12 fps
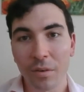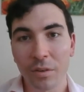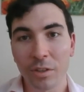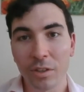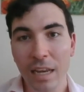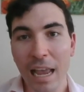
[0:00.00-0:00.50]

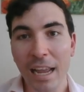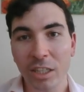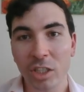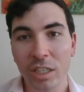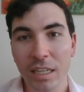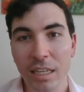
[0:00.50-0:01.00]
could
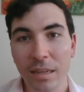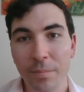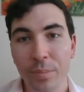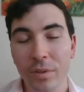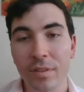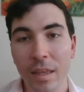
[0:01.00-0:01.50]
actually
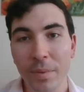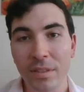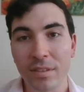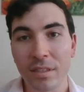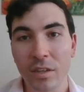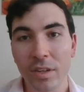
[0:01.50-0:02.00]
put them in
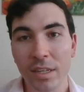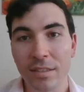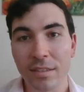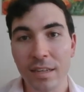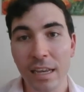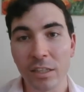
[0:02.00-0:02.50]

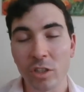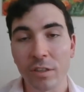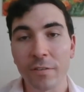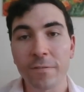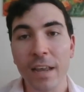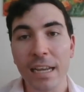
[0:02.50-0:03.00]
serious danger.
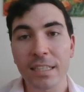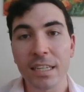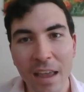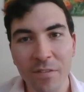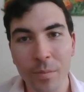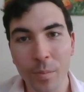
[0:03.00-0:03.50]
In fact,
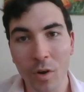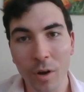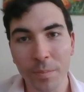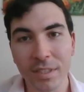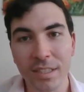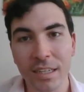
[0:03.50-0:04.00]

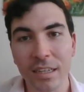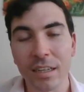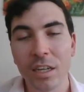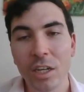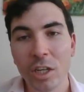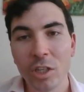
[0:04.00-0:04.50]
Afrobarometer
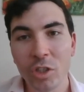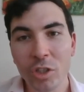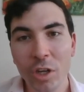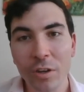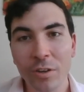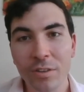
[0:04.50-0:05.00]

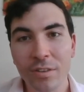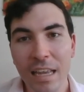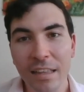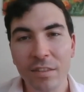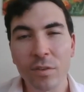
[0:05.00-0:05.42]
showed that